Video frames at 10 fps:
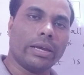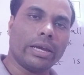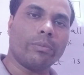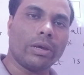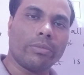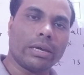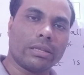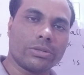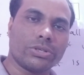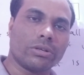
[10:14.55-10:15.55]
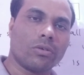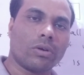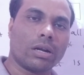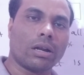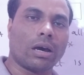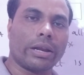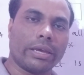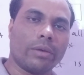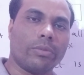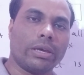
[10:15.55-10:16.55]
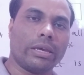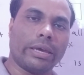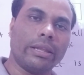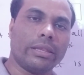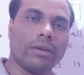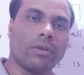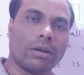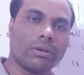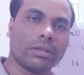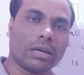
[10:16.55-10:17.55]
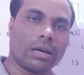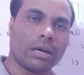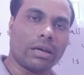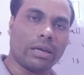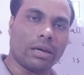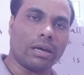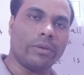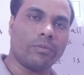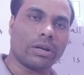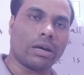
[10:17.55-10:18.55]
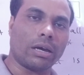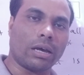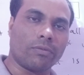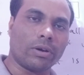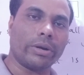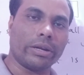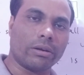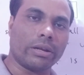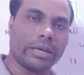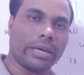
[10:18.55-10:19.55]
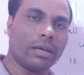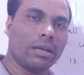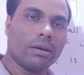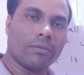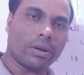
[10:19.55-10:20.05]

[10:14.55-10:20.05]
It may be either 0, 1 or A, B, anything, whatever the input alphabet you are taking.